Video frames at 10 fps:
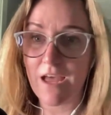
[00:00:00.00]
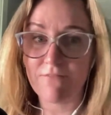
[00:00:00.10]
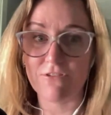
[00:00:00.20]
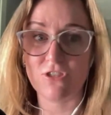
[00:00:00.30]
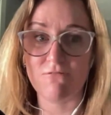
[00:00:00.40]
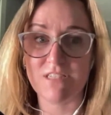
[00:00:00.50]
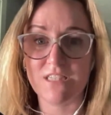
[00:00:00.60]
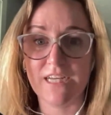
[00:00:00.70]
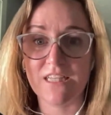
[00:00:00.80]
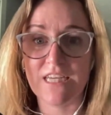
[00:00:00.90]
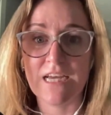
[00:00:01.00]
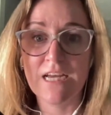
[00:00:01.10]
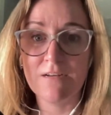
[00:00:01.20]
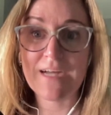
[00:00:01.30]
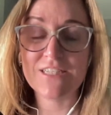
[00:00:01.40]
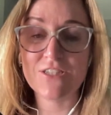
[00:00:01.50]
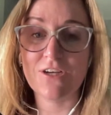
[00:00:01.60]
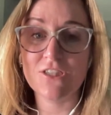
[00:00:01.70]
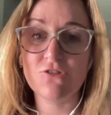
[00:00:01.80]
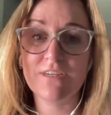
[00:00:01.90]
ever so slightly by
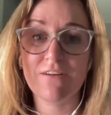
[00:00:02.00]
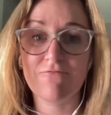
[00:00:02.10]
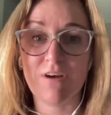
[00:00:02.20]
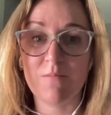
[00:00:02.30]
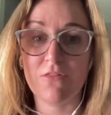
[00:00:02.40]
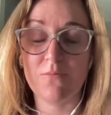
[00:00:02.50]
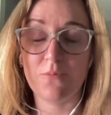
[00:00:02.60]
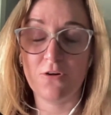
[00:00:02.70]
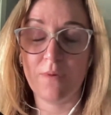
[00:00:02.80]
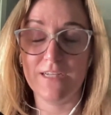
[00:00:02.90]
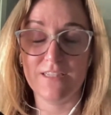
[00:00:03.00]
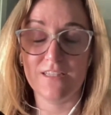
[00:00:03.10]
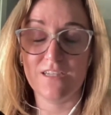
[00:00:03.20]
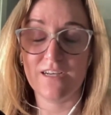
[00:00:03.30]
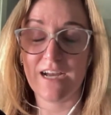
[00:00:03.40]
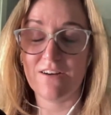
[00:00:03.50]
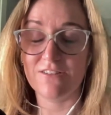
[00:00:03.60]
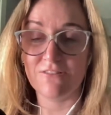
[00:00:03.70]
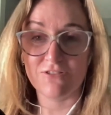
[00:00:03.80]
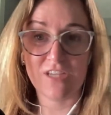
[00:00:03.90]
sauntering from the bullpen to the
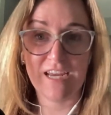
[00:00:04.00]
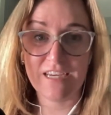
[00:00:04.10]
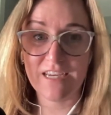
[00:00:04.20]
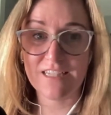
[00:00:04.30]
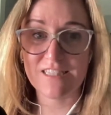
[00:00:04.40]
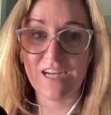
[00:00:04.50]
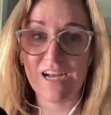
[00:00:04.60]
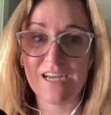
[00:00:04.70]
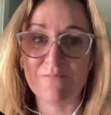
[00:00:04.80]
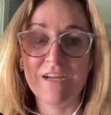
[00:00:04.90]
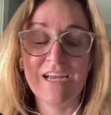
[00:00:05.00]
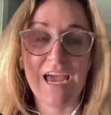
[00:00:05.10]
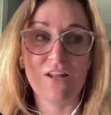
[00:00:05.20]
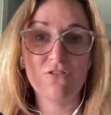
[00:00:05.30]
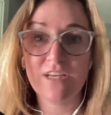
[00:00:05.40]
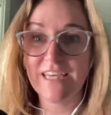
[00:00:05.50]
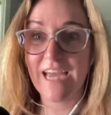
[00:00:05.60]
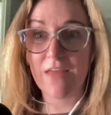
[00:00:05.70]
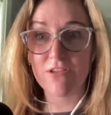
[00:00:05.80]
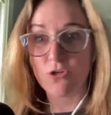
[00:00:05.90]
dugout, you know, taking his time. And it looked like he
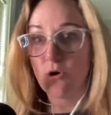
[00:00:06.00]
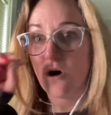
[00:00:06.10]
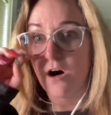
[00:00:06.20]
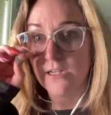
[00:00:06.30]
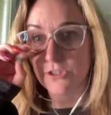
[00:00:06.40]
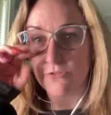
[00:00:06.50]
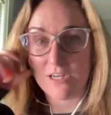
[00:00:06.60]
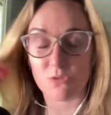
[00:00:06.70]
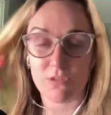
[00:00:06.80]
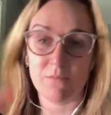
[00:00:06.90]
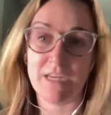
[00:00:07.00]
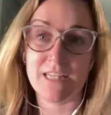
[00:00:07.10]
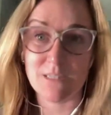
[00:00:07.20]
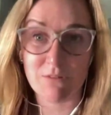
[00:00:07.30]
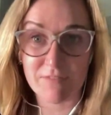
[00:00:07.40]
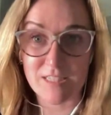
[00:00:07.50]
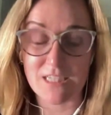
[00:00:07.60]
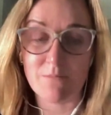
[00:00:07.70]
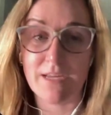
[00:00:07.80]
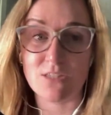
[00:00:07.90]
had this whole entourage with him. He had some of his
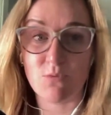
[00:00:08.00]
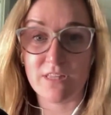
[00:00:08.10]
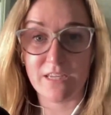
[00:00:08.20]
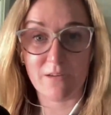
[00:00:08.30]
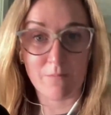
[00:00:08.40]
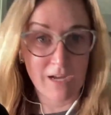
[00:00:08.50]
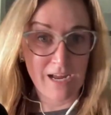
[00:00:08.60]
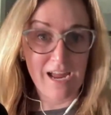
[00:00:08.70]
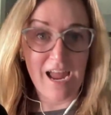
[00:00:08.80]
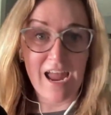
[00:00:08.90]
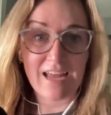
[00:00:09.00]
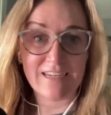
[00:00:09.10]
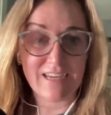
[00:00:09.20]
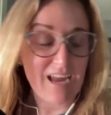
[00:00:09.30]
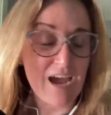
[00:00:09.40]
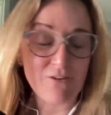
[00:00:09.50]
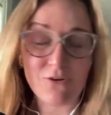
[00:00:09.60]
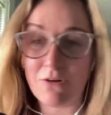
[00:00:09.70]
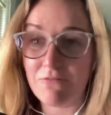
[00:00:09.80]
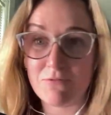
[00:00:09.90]
teammates with him. And I don't
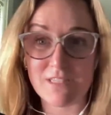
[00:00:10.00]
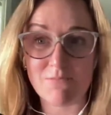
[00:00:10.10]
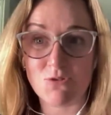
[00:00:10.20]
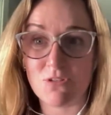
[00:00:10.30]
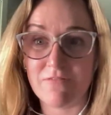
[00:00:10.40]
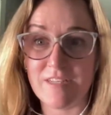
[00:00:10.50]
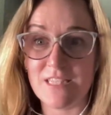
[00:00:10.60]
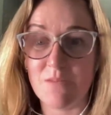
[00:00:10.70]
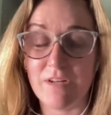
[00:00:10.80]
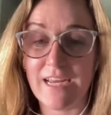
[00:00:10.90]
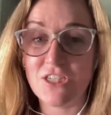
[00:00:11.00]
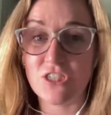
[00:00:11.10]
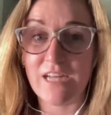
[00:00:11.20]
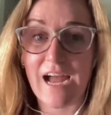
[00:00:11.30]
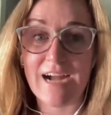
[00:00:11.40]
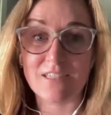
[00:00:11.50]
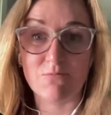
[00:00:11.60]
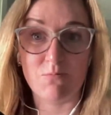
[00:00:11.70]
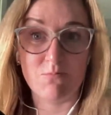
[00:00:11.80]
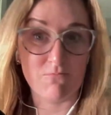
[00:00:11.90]
know if it was some sort of intimidation act
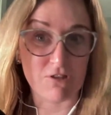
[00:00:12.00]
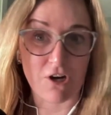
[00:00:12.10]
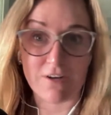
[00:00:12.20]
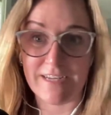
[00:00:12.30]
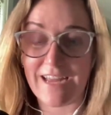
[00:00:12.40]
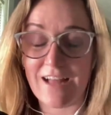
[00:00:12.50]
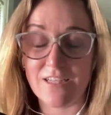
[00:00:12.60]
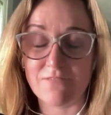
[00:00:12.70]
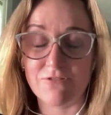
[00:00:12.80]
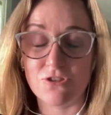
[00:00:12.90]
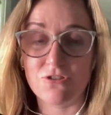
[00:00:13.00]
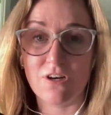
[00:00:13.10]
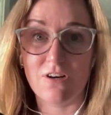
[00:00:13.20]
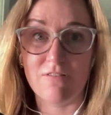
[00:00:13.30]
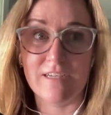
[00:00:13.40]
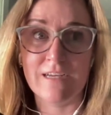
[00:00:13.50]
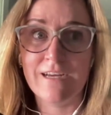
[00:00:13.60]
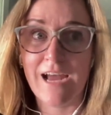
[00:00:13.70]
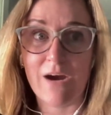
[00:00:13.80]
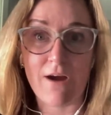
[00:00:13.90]
regarding Alex Verdugo and
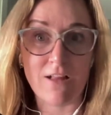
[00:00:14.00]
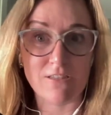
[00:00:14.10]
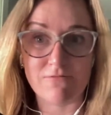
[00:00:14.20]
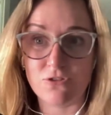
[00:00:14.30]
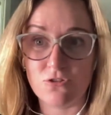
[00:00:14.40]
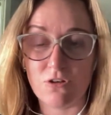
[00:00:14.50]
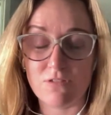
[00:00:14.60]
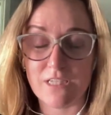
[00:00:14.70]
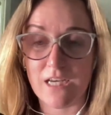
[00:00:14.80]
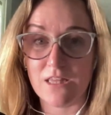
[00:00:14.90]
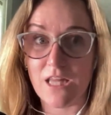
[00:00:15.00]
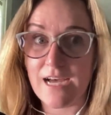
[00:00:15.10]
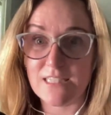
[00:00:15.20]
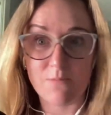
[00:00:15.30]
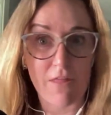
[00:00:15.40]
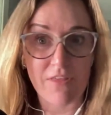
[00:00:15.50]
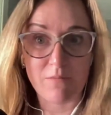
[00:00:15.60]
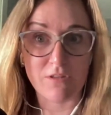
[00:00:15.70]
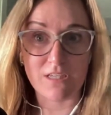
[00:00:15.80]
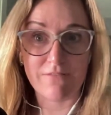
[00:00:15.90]
how Alex Verdugo said last month, I
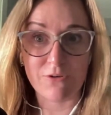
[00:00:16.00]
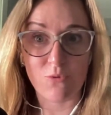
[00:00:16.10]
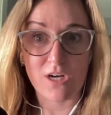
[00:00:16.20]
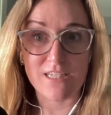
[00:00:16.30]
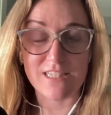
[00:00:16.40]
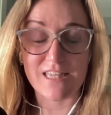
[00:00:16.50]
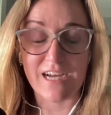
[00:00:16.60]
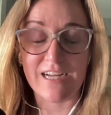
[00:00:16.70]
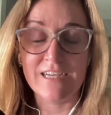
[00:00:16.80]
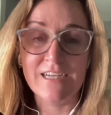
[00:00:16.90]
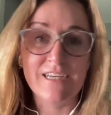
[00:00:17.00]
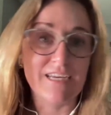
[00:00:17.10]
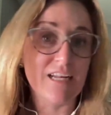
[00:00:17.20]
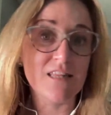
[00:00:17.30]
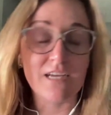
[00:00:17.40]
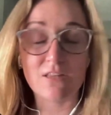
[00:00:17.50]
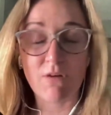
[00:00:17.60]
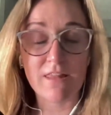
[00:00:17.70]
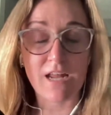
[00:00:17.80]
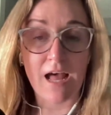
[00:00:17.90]
believe it was, that he didn't like the
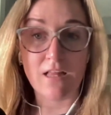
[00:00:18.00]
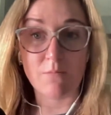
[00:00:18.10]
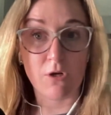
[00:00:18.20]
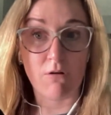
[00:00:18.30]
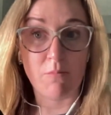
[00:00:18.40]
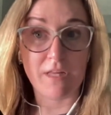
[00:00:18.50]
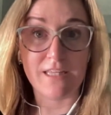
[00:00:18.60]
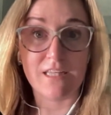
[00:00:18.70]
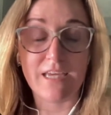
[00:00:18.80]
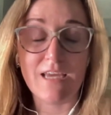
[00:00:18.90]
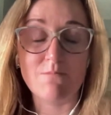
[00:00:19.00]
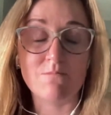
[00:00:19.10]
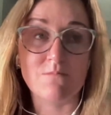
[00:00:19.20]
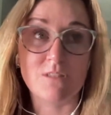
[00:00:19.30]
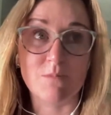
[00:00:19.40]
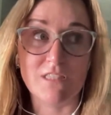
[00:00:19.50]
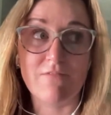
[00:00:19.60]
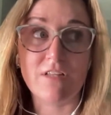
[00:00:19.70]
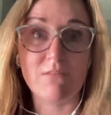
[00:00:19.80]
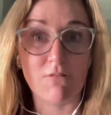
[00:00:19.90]
way that Alek Manoah played the game,
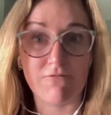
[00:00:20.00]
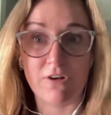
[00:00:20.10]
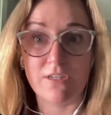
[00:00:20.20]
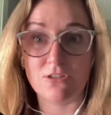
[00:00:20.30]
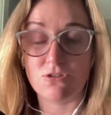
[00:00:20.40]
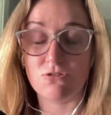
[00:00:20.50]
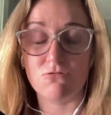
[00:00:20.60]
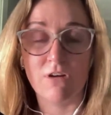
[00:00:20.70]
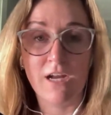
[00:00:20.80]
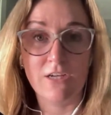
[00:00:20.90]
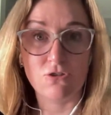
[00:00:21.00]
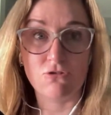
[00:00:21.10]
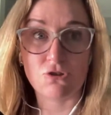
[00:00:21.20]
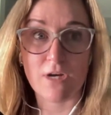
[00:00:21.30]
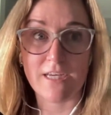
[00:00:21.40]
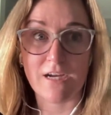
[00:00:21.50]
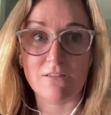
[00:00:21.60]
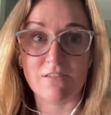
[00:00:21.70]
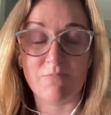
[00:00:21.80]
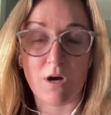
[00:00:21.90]
specifically referring to two
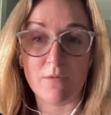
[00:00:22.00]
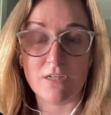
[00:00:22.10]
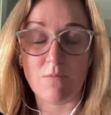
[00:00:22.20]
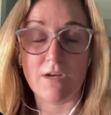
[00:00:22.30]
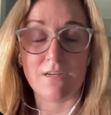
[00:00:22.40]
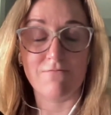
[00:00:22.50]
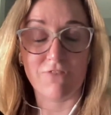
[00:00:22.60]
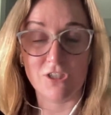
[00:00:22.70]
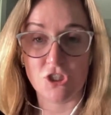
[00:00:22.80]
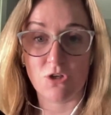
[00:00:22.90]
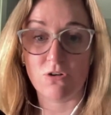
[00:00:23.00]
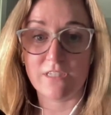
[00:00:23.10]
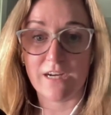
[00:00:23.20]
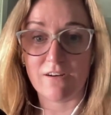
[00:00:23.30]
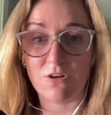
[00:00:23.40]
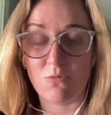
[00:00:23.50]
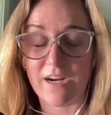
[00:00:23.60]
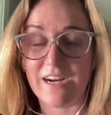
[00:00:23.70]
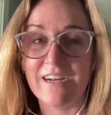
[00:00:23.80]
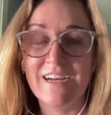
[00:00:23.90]
strikeouts of Bobby Dalbec and Franchi Cordero,
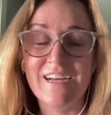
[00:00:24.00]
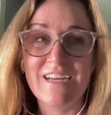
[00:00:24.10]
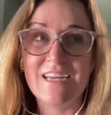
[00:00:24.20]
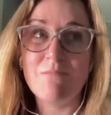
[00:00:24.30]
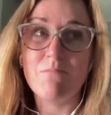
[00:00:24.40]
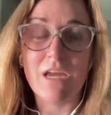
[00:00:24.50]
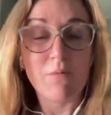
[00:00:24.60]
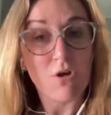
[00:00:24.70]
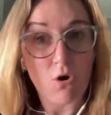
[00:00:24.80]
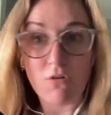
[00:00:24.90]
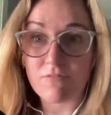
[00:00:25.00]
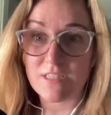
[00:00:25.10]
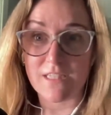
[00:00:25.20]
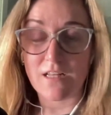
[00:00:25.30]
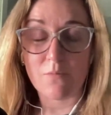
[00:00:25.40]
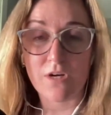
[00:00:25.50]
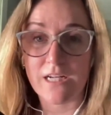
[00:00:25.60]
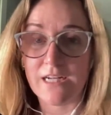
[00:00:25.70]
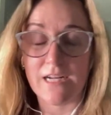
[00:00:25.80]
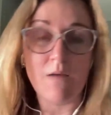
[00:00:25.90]
where he maybe
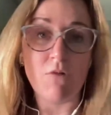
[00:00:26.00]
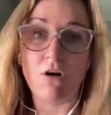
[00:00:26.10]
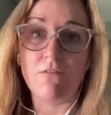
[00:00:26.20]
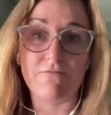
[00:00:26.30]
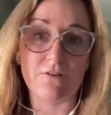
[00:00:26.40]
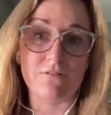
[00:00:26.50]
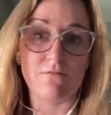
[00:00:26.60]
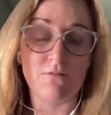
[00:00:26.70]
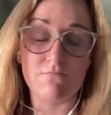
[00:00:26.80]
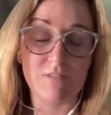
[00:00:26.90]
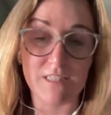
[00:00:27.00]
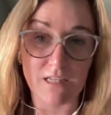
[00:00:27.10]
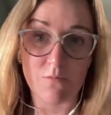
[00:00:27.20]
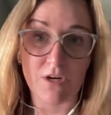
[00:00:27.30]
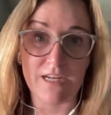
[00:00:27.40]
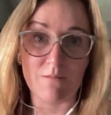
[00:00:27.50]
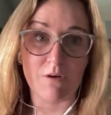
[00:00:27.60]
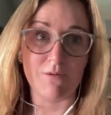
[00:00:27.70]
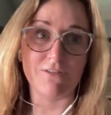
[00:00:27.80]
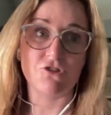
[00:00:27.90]
over-celebrated. And I'm all for celebrating, but when